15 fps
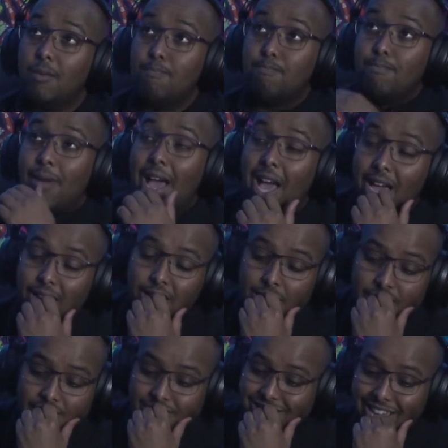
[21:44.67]
man,
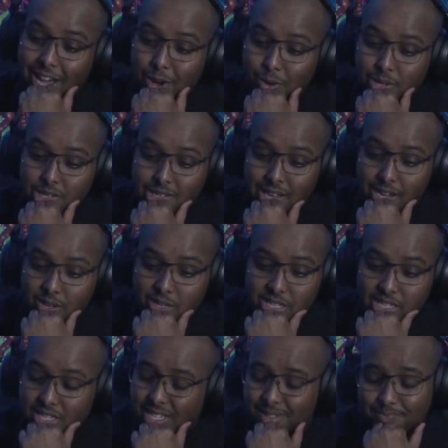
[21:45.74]
that was that
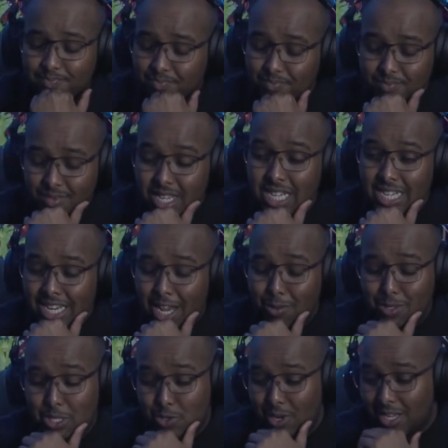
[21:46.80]
was that
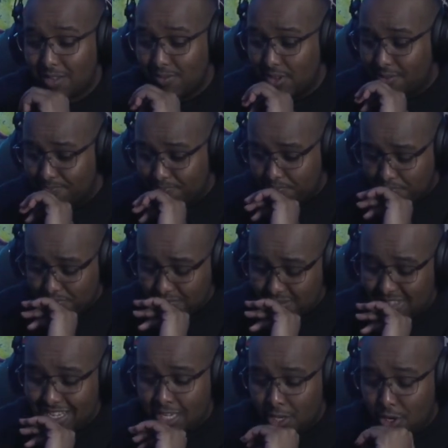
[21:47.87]
was stressful.
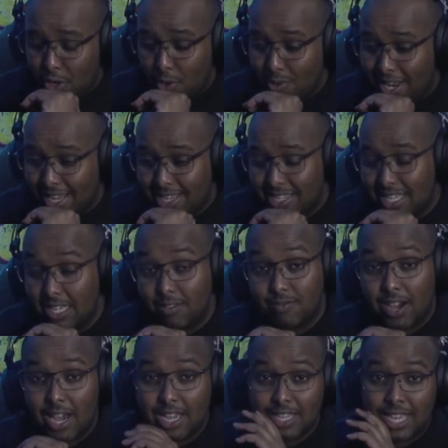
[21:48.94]
You know, like, seeing
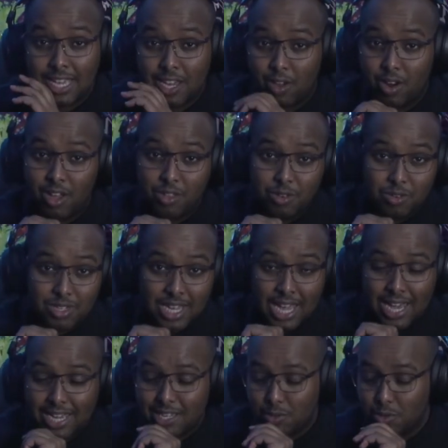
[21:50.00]
Vi take out all those
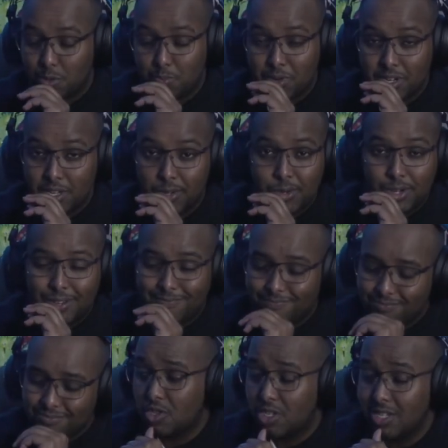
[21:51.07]
guys was pretty cool.
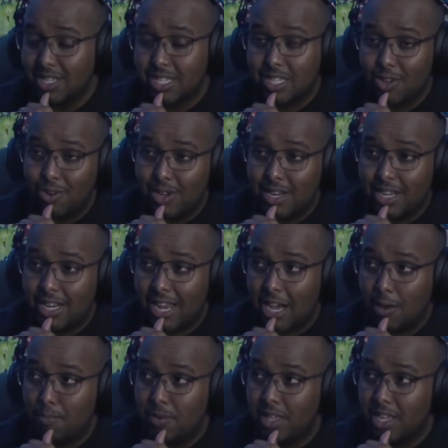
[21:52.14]
Jinx going in,
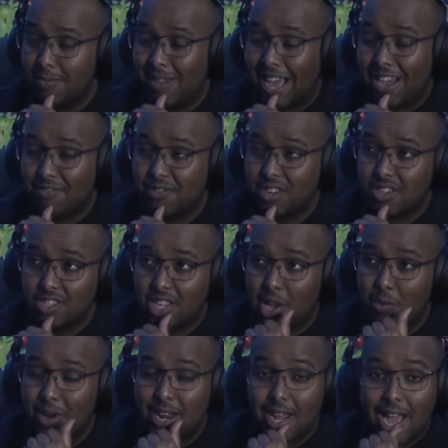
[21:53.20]
helping them. After I saw
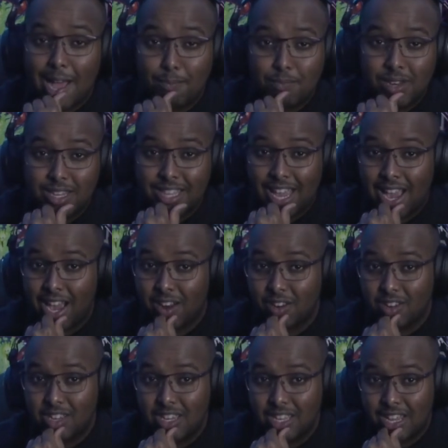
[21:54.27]
what happened and the
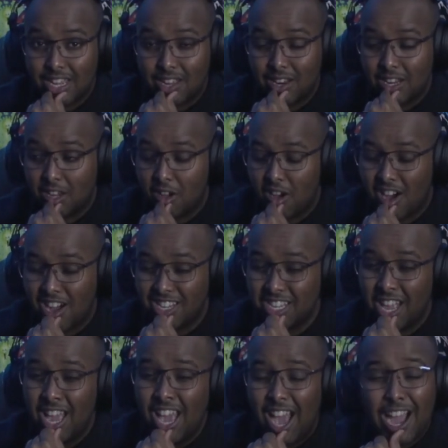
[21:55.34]
anarchy that it caused,
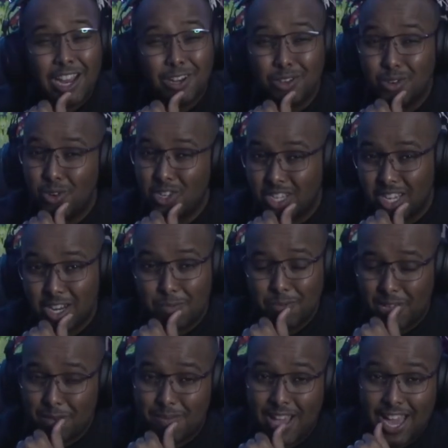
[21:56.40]
I knew it was gonna be
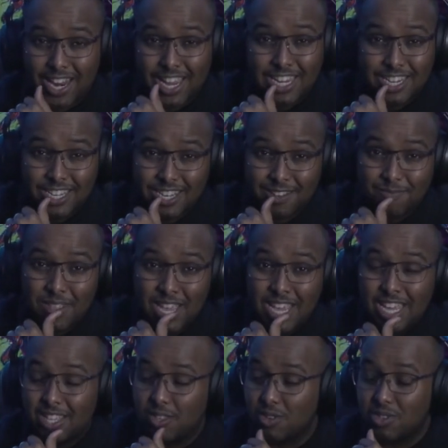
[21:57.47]
a bad idea.
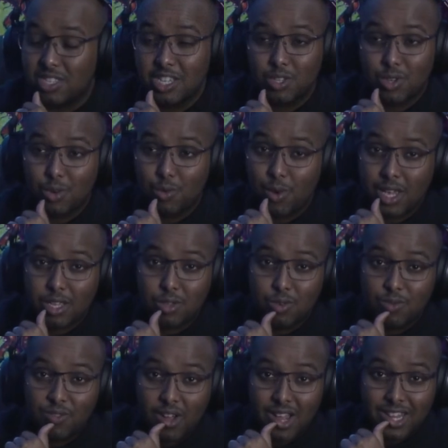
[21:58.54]
Those things are way too
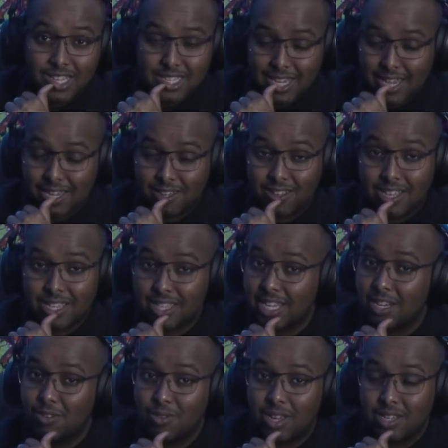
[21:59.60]
volatile, and they
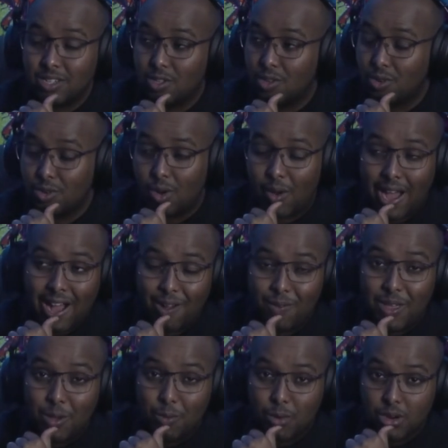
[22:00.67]
don't and you don't know how
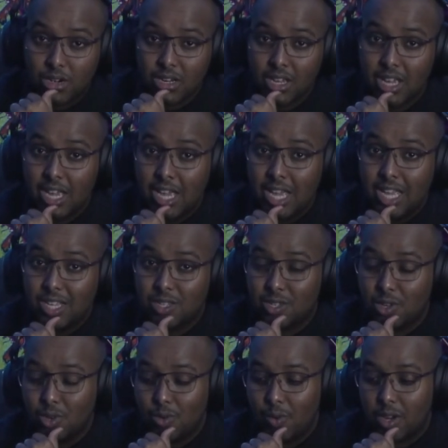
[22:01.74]
they work.
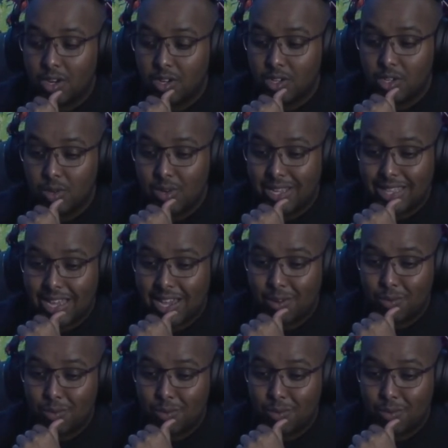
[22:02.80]
So her doing that